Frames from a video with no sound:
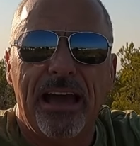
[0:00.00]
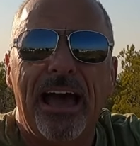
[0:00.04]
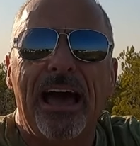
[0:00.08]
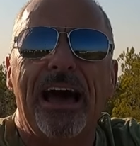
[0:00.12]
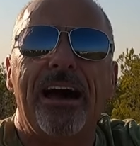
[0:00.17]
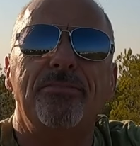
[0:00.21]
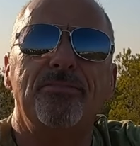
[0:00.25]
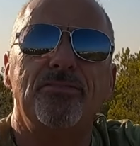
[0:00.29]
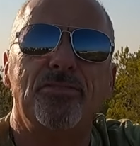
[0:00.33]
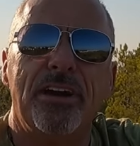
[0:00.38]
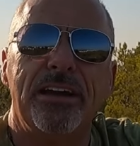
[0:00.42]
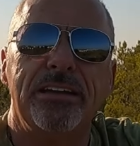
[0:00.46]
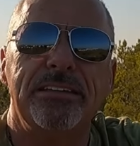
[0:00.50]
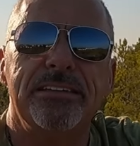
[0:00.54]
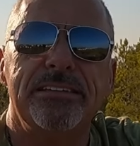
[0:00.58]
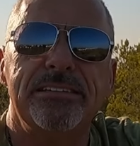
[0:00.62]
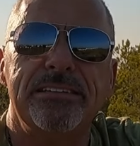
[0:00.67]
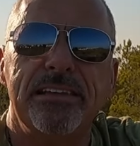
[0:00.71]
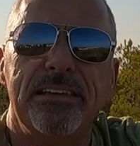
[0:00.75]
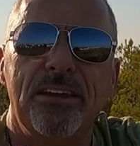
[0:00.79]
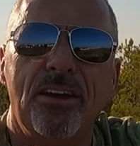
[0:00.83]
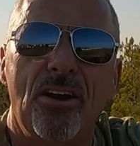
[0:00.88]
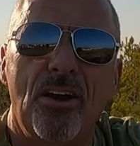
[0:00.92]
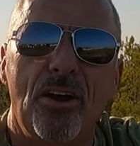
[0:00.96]
I've tried to
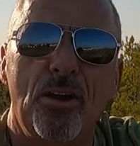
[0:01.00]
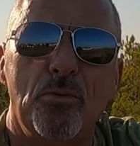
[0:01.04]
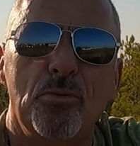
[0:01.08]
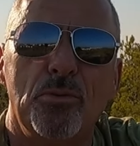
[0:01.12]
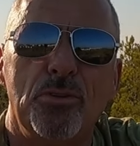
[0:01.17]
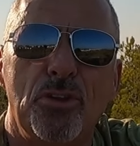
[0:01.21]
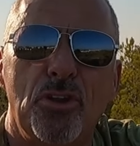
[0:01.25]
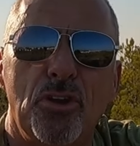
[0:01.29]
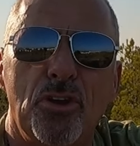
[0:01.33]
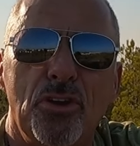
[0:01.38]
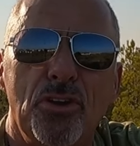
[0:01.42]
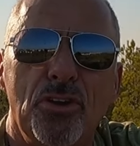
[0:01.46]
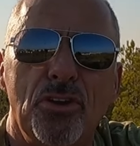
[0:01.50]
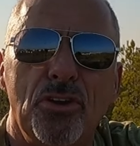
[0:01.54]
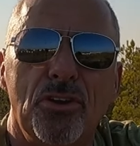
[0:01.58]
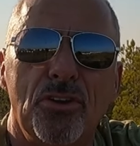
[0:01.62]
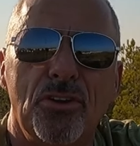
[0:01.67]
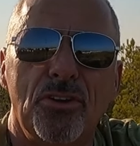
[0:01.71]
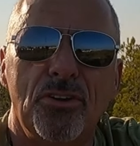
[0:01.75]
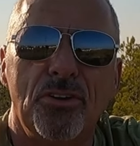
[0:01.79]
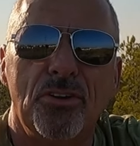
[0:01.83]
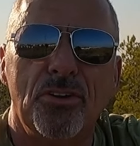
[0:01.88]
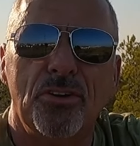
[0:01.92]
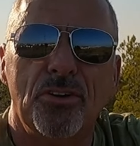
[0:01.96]
see how I would do
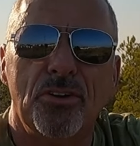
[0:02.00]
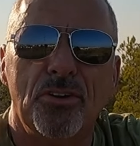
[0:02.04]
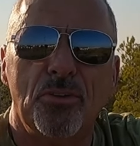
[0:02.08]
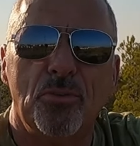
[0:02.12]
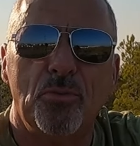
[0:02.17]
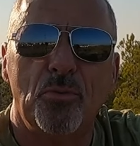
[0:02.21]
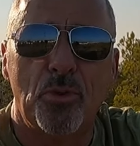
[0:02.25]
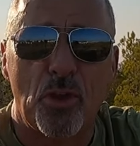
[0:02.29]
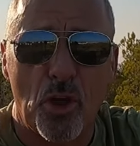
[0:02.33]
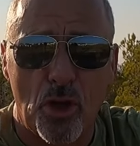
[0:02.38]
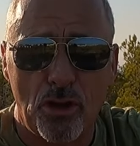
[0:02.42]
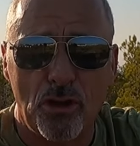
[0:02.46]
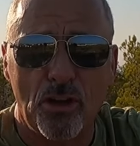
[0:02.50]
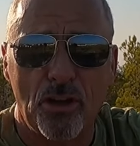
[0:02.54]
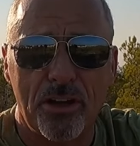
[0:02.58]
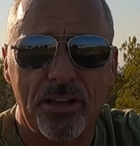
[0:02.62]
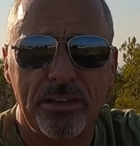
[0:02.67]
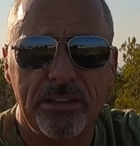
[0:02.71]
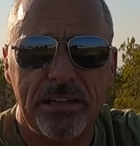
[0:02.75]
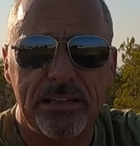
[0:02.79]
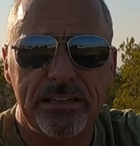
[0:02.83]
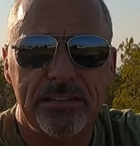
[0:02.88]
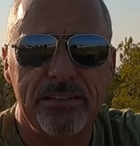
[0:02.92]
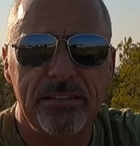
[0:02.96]
without air
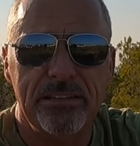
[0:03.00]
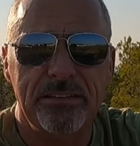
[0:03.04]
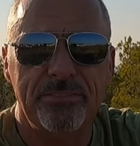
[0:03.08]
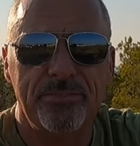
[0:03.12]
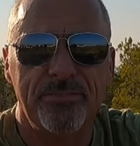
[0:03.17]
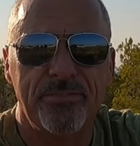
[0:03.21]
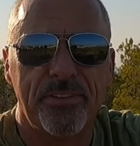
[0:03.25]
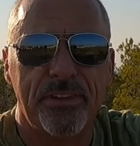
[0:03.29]
conditioning.